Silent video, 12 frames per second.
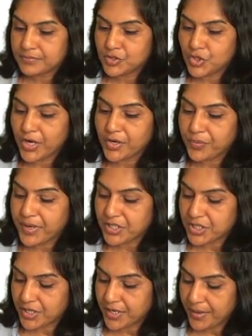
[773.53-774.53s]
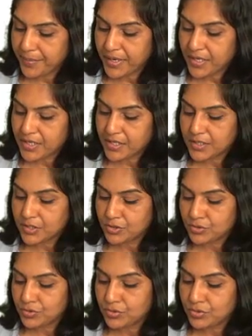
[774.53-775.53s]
Joint venture debit to